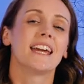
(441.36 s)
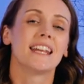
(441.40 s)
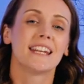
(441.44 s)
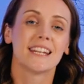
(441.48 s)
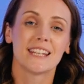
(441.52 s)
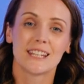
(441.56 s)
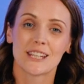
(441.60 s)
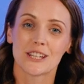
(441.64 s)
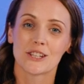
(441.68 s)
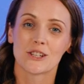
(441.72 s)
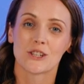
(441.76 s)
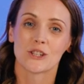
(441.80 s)
In
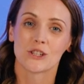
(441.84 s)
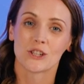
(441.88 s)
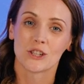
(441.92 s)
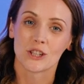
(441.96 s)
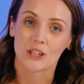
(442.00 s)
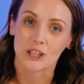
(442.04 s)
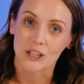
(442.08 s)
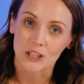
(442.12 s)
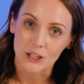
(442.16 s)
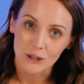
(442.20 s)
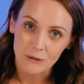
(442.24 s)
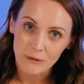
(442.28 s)
addition
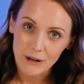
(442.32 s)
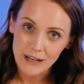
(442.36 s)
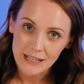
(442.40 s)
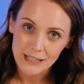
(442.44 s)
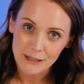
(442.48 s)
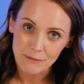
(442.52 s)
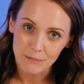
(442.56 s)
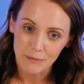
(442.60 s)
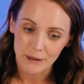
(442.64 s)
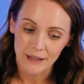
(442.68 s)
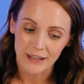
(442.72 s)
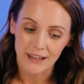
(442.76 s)
to
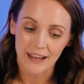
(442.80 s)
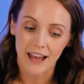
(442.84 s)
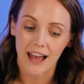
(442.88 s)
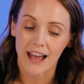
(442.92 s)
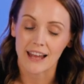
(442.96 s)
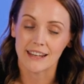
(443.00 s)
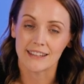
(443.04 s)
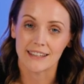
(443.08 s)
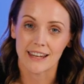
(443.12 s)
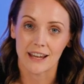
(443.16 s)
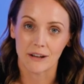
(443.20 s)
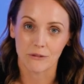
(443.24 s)
USB
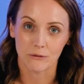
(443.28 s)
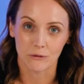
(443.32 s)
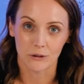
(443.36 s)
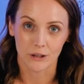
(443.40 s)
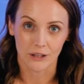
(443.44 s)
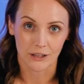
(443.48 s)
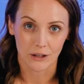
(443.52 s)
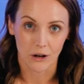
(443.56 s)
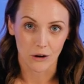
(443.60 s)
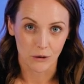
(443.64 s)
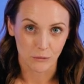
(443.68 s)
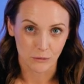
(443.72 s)
and
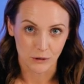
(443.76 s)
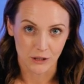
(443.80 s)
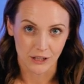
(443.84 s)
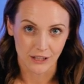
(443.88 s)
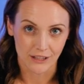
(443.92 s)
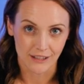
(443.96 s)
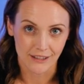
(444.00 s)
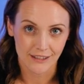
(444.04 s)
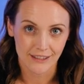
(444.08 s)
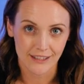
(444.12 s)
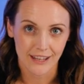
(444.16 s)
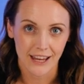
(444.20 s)
network
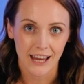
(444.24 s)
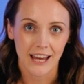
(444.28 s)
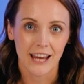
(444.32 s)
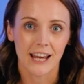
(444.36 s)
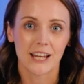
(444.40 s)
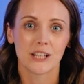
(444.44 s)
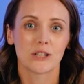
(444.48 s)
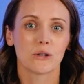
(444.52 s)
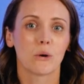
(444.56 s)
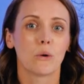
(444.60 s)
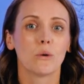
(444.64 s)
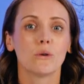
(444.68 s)
options,
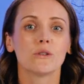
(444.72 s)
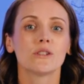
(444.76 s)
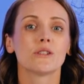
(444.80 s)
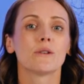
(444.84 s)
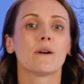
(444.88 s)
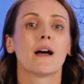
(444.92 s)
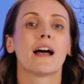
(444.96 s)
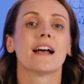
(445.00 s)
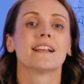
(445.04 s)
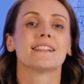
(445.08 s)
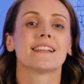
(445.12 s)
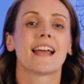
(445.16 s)
it
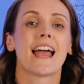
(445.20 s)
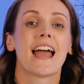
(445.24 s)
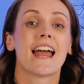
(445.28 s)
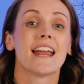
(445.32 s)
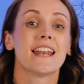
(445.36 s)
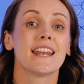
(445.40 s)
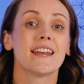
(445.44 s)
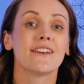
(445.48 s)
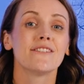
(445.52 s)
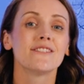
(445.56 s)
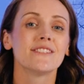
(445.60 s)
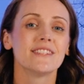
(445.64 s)
also has
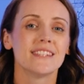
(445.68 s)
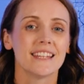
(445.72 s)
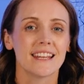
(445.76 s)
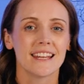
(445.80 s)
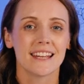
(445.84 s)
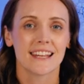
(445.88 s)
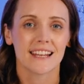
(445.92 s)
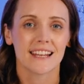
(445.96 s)
NFC